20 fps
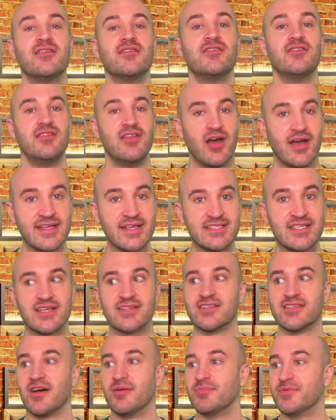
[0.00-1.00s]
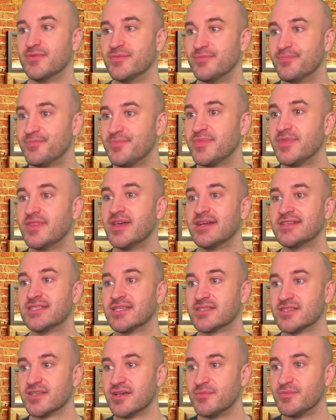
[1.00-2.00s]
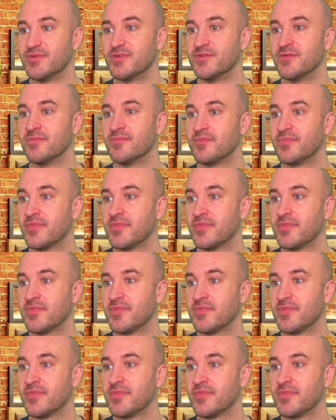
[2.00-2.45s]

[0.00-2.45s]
Nice example. Nice example.